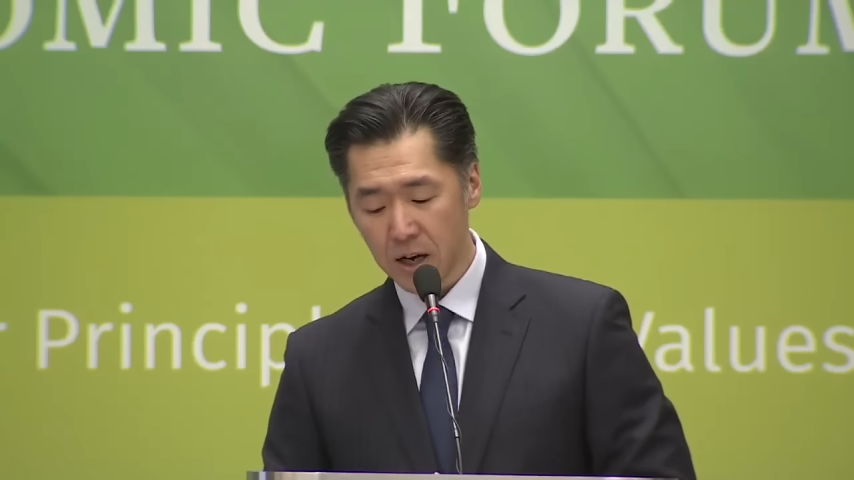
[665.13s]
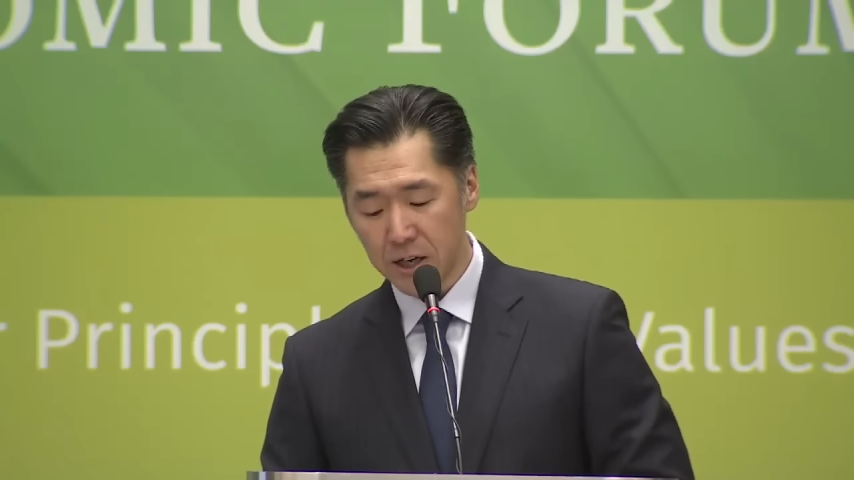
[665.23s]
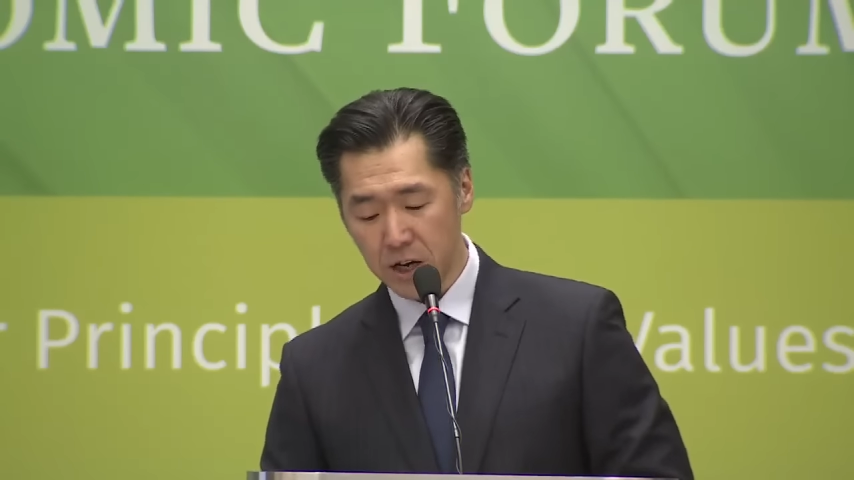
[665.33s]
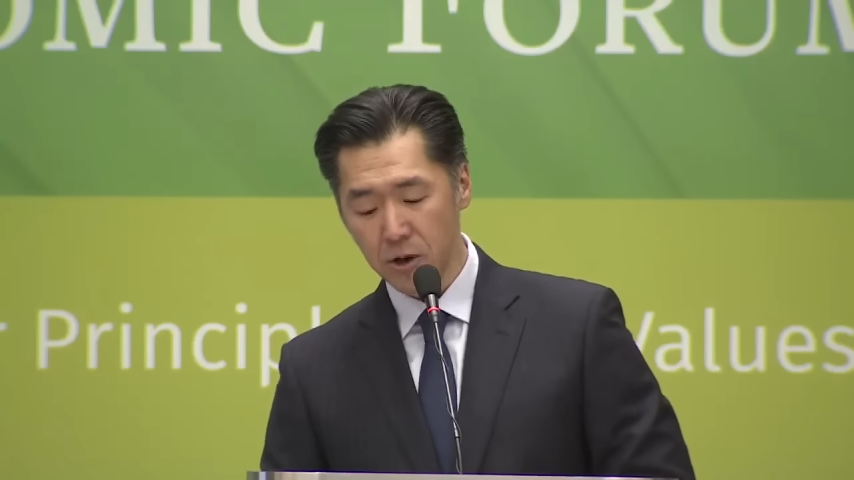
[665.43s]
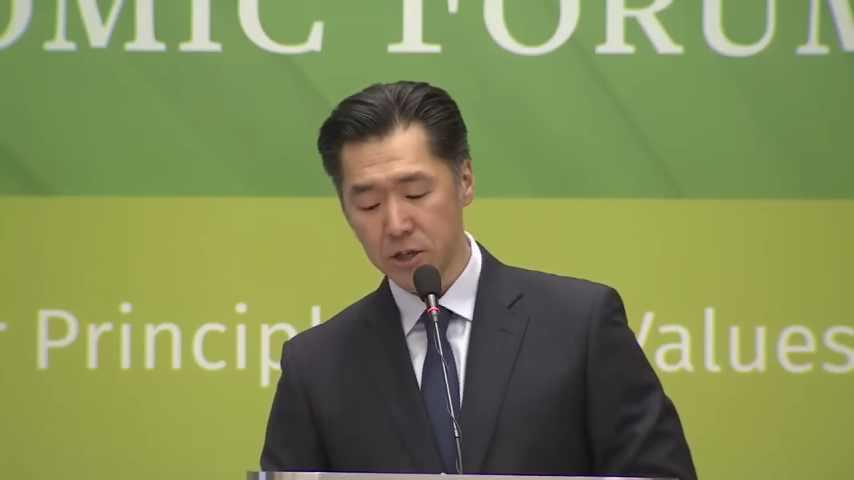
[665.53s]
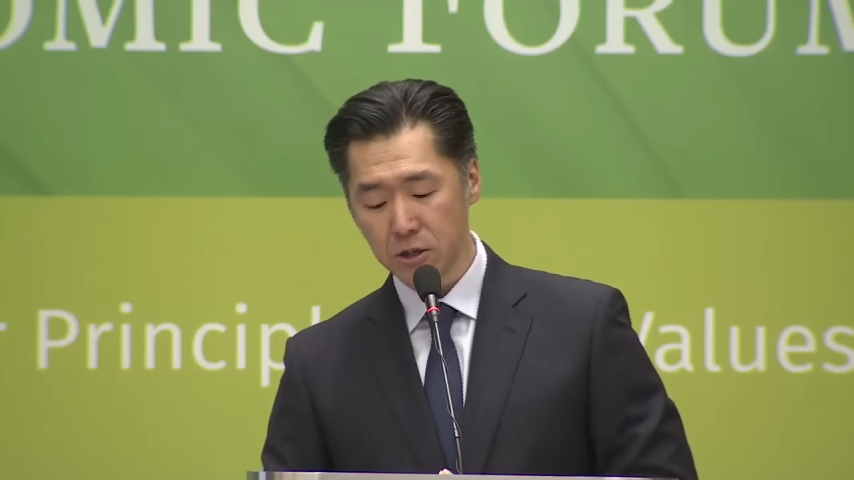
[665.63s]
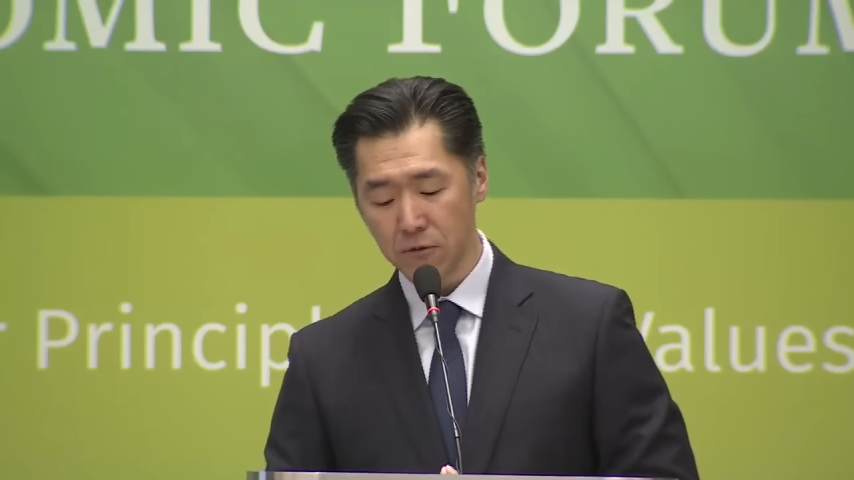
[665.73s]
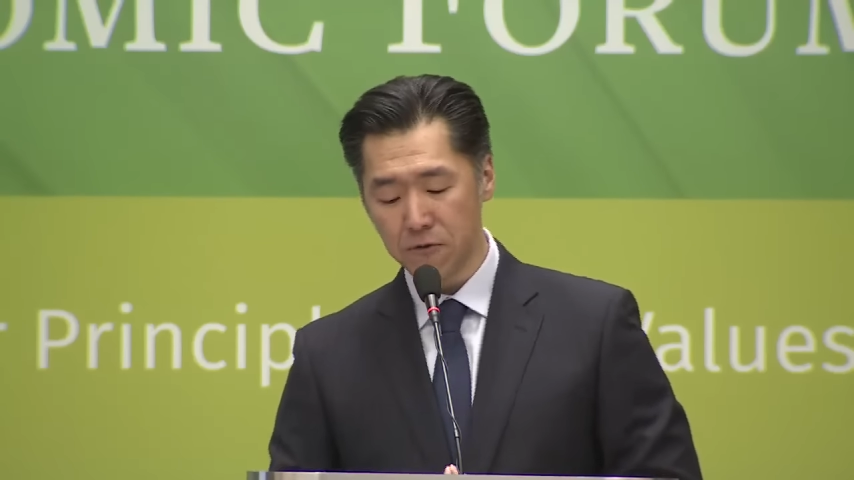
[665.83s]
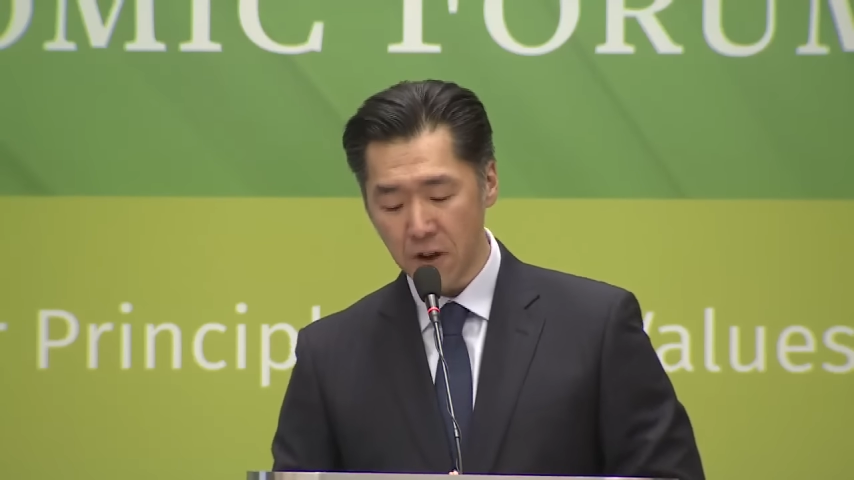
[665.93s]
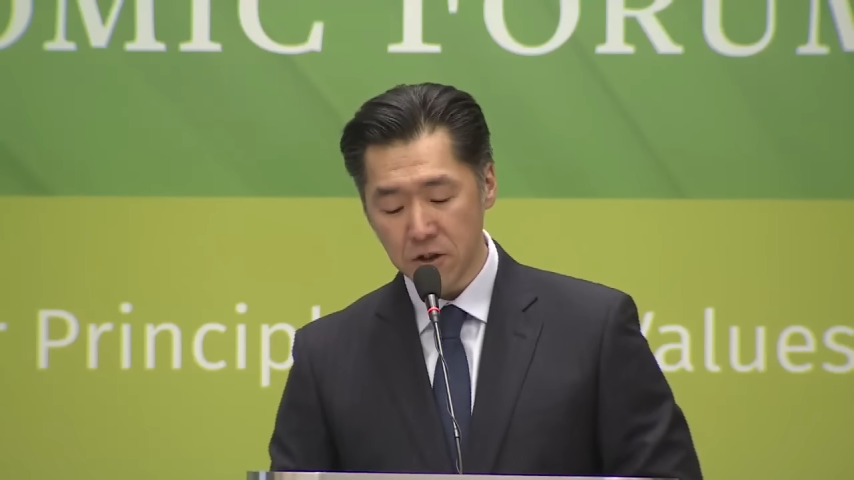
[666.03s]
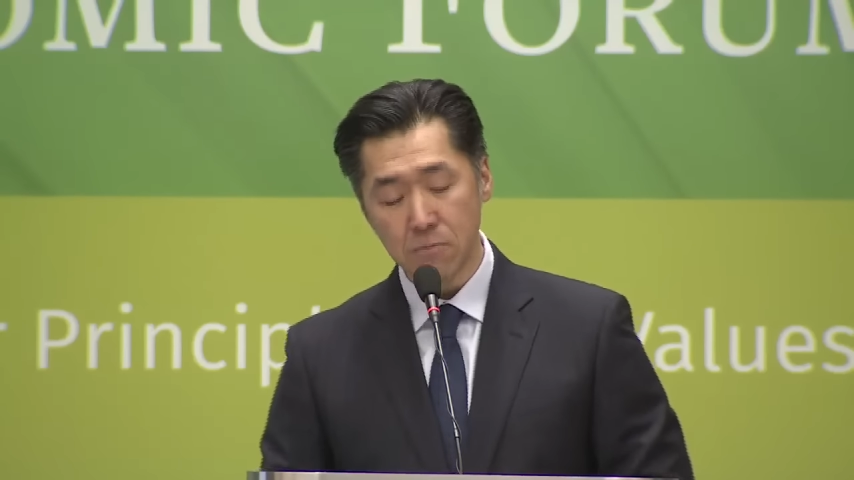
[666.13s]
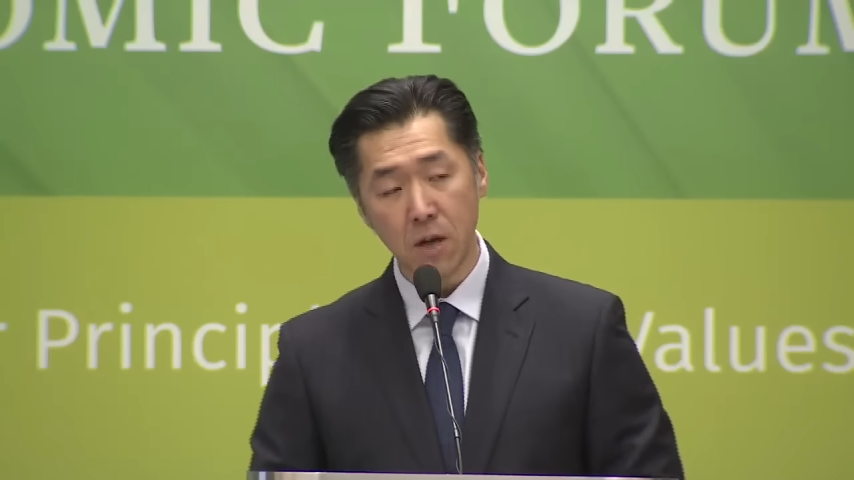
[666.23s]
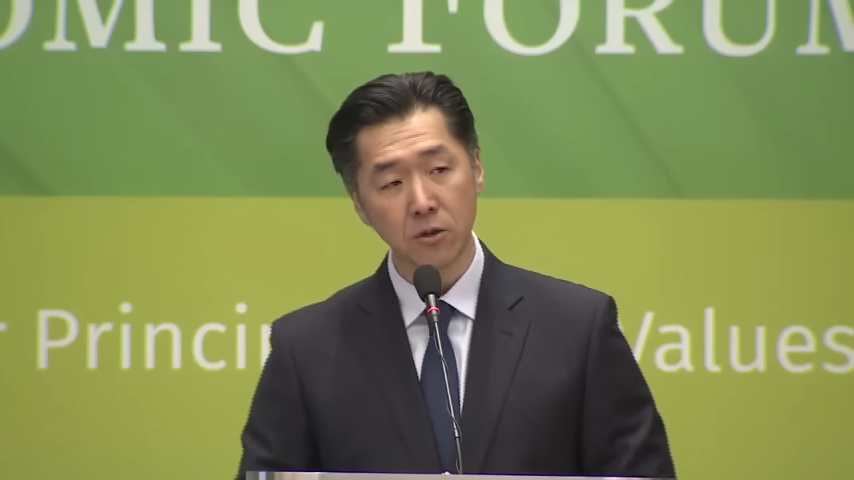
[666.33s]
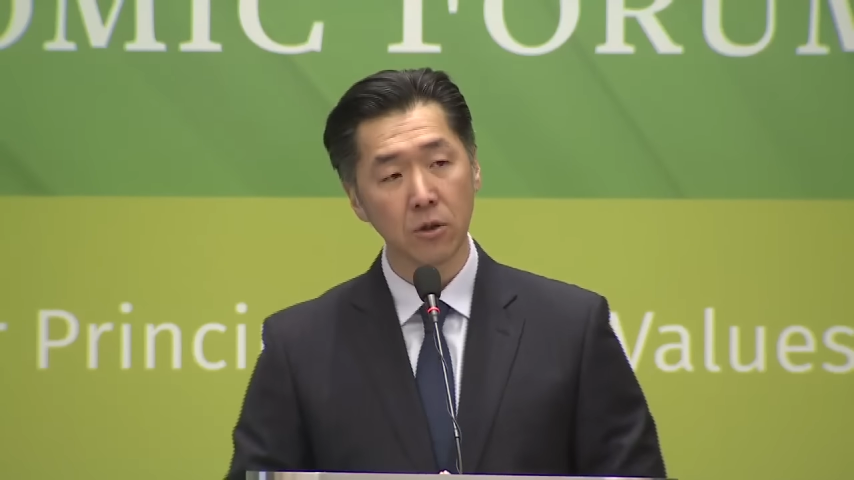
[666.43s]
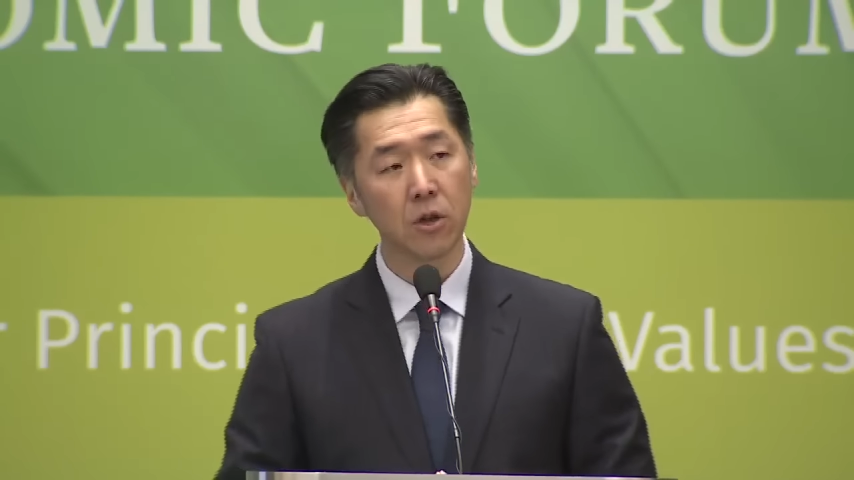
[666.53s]
adherence to
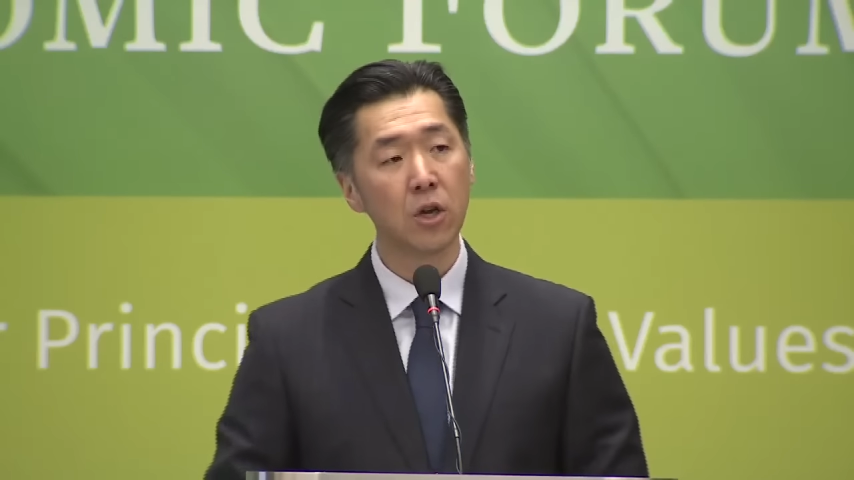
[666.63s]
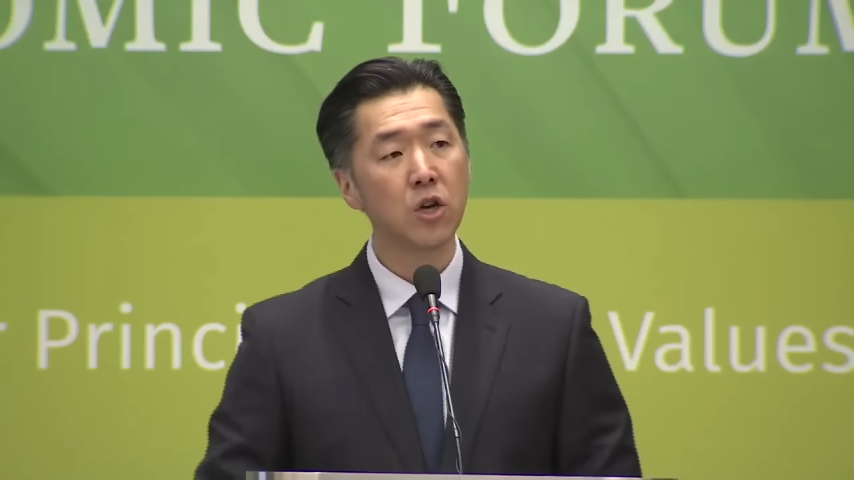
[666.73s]
fundamental